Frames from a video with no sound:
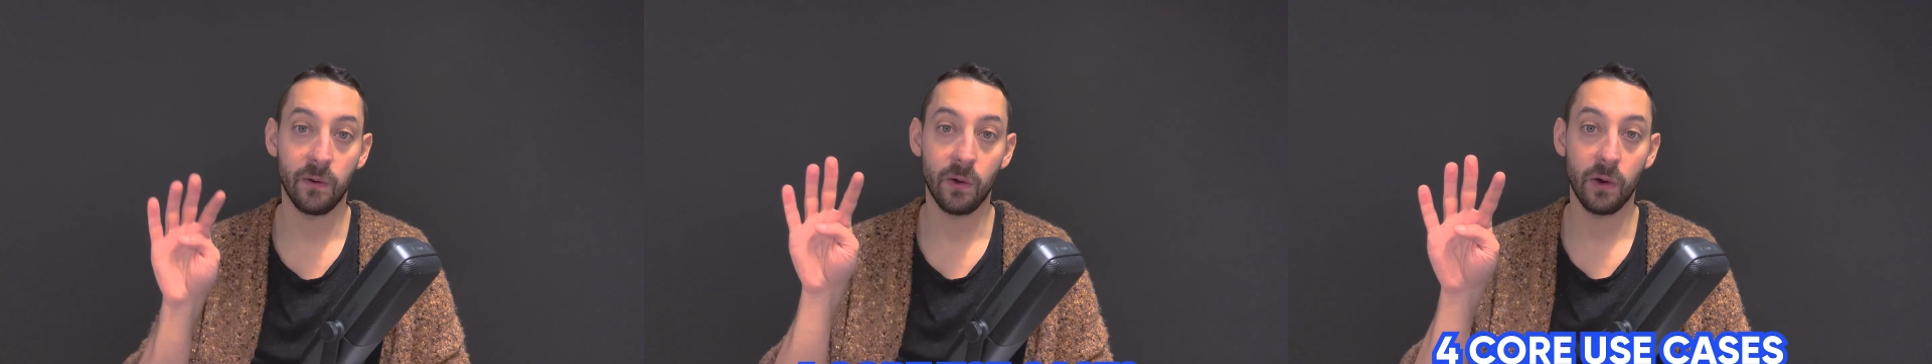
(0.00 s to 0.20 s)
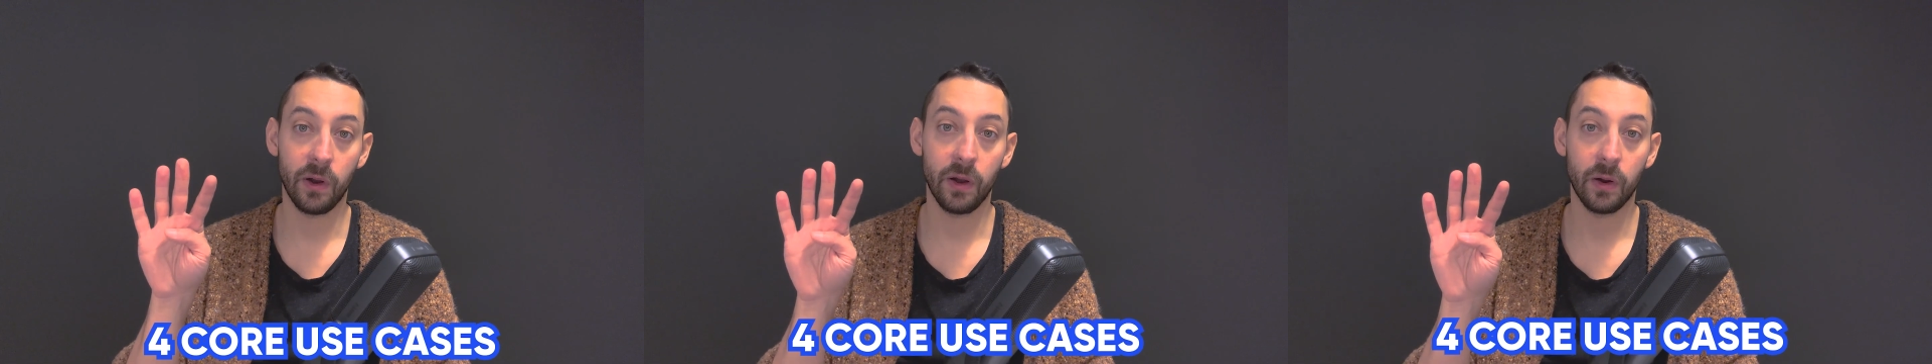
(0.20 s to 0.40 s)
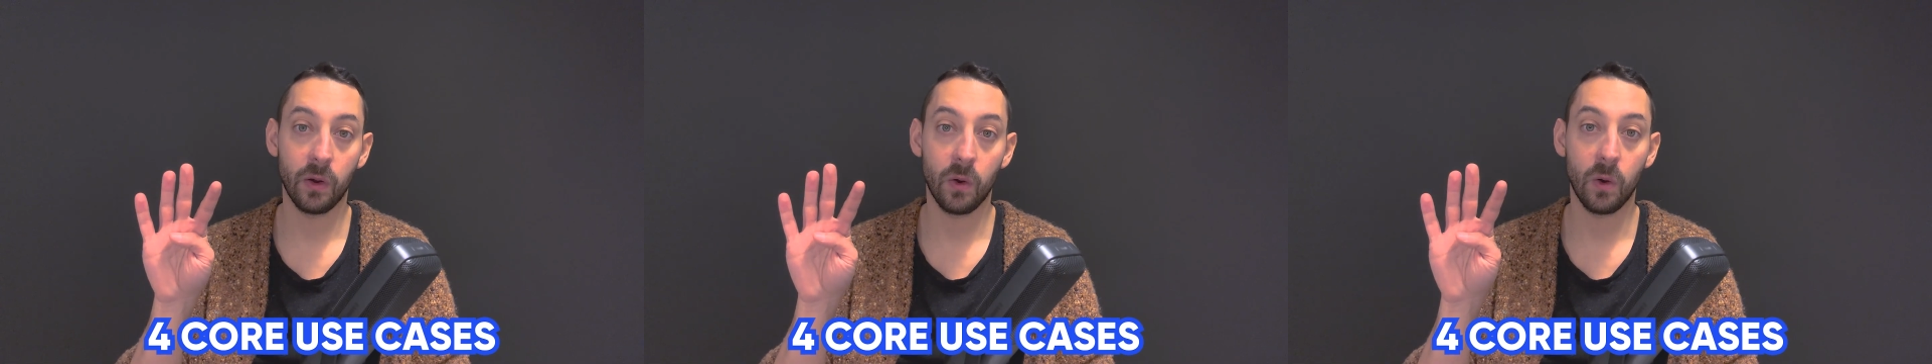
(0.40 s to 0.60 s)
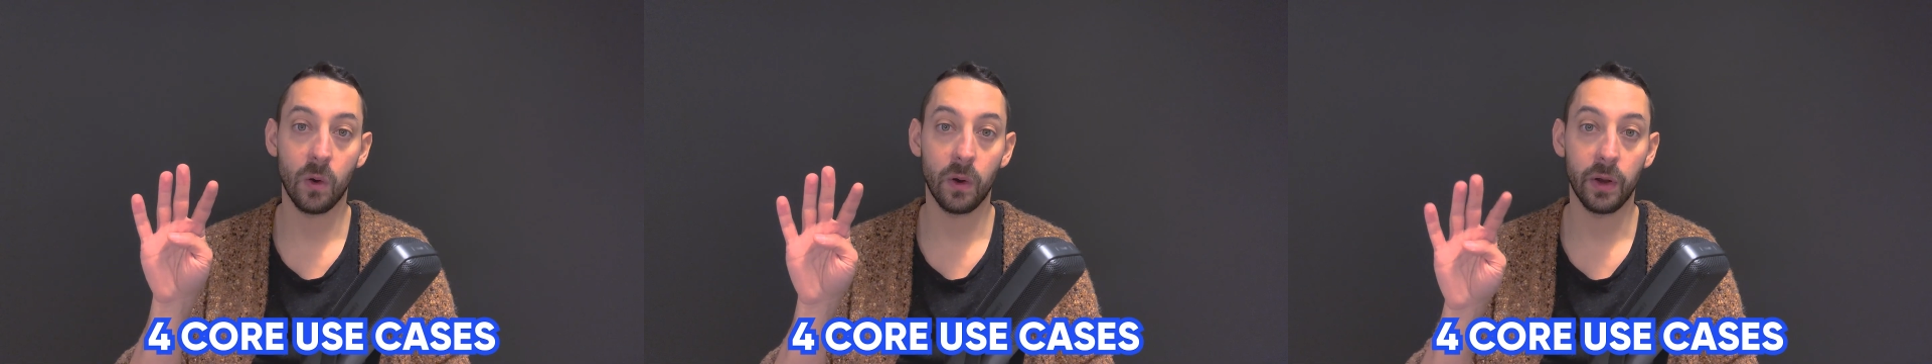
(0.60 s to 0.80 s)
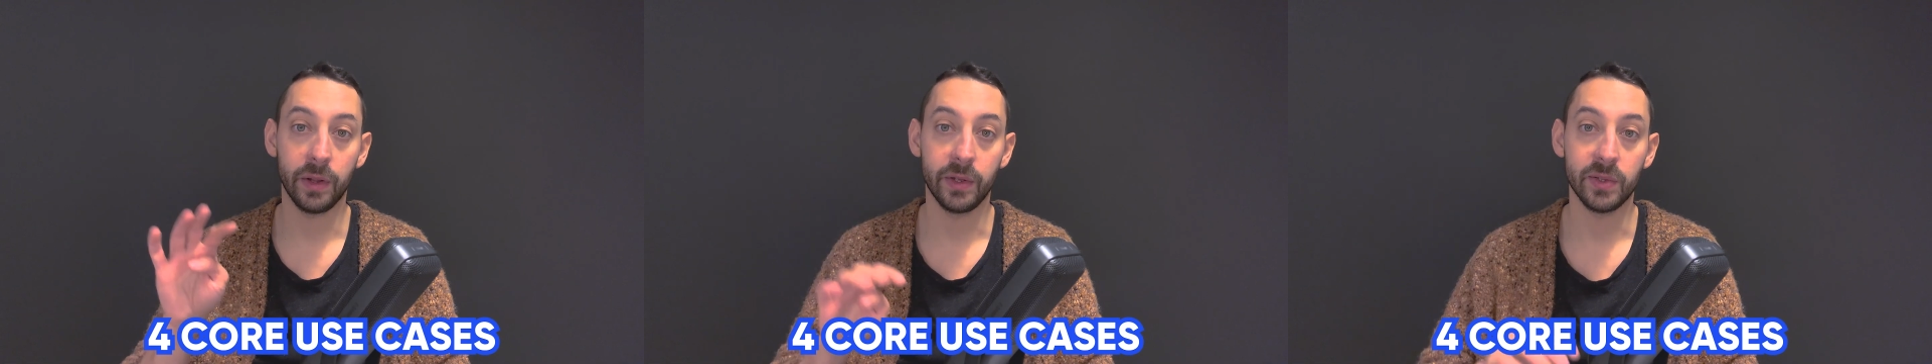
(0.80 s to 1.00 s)
4
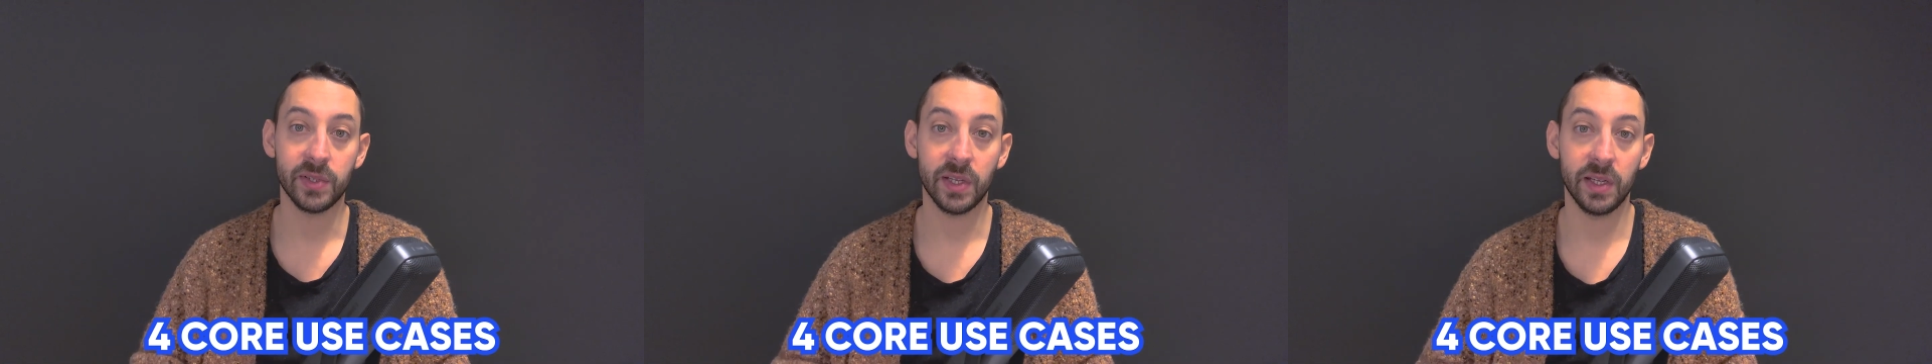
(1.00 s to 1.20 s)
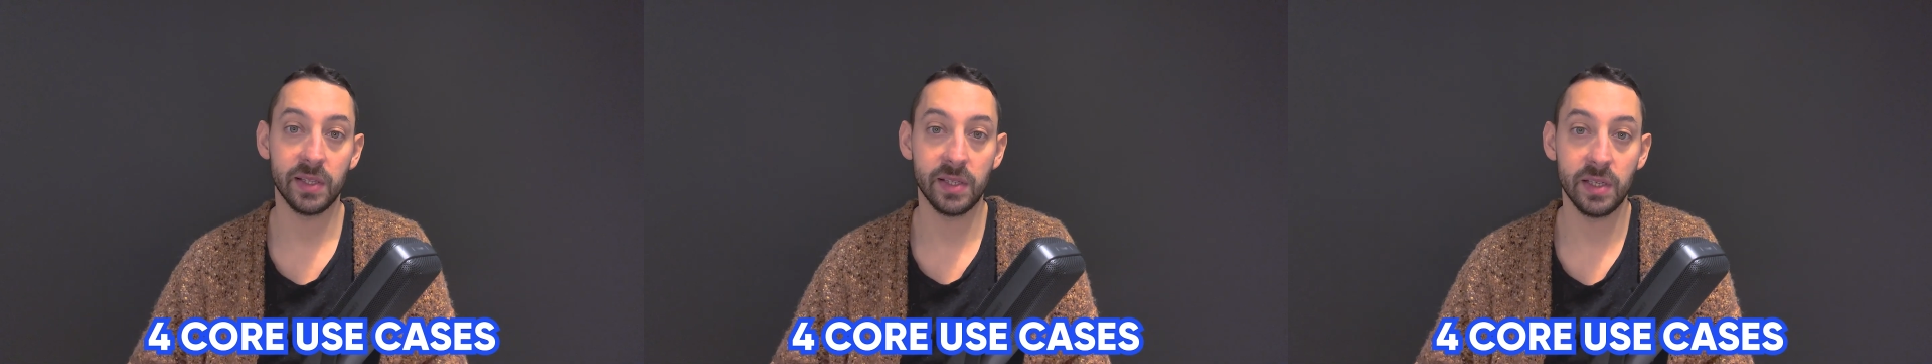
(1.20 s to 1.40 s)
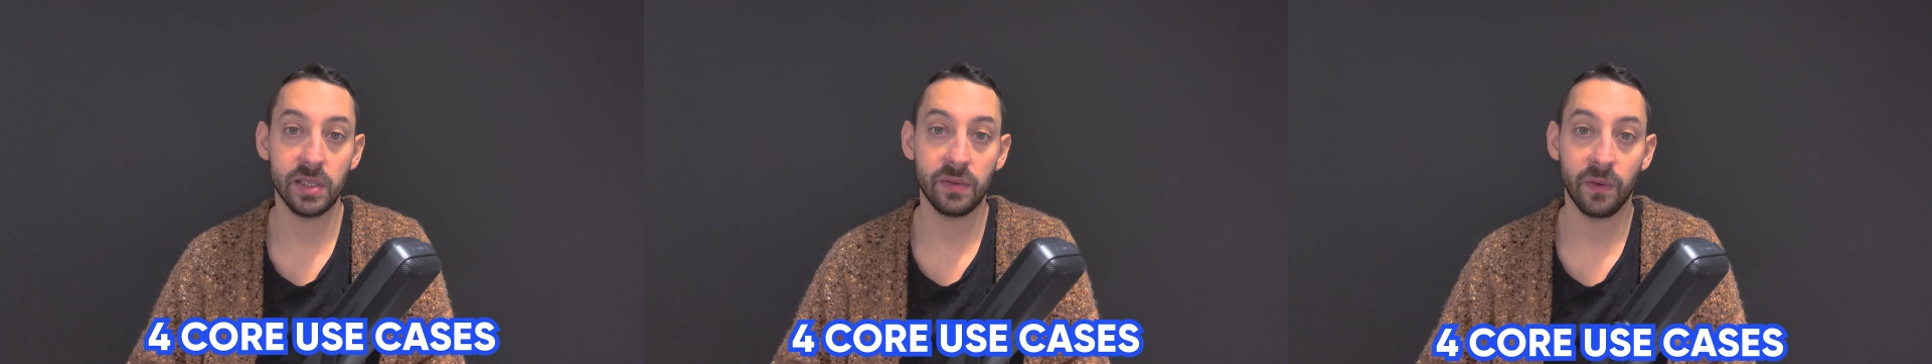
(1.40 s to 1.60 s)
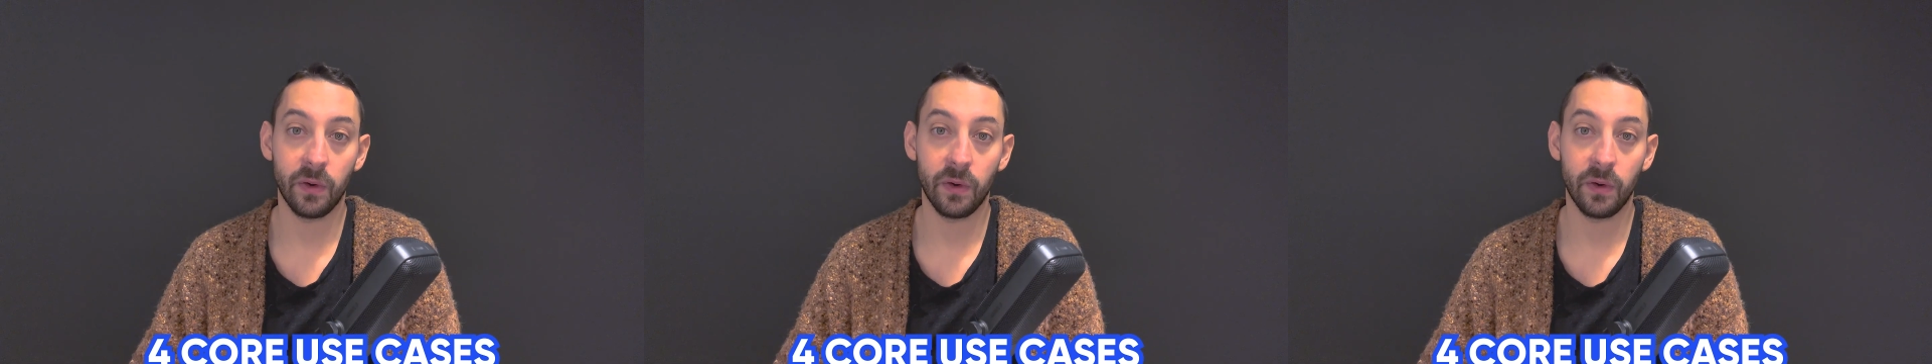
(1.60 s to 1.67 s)
core use cases